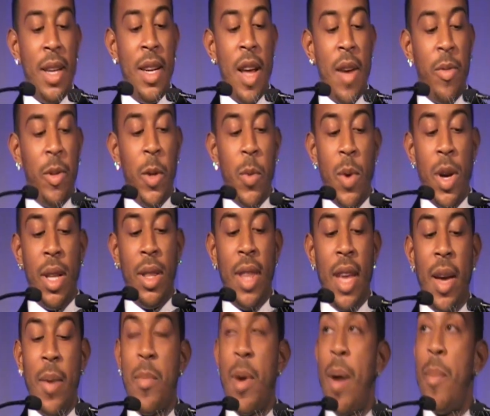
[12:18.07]
I definitely want to
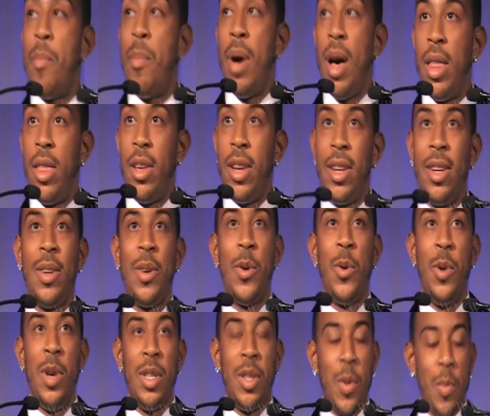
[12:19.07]
thank my mother,
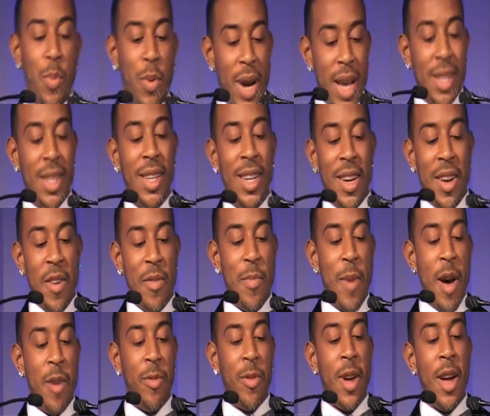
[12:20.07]
who is the president of
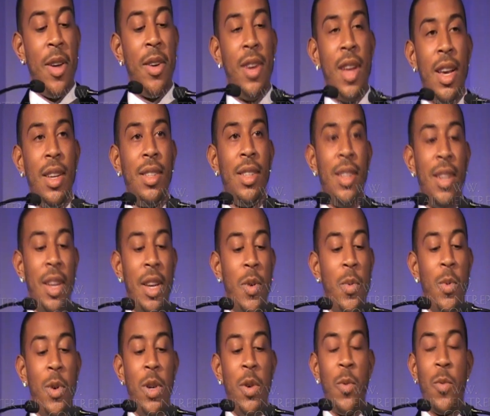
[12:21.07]
my foundation, and
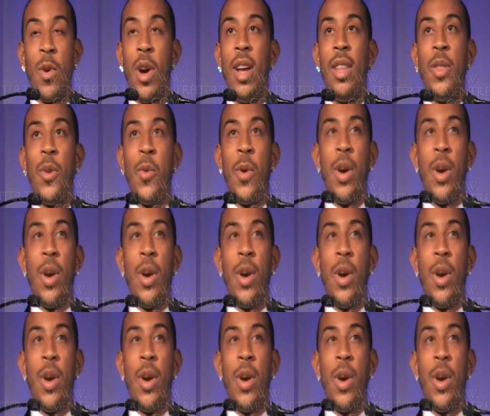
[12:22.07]
it wouldn't run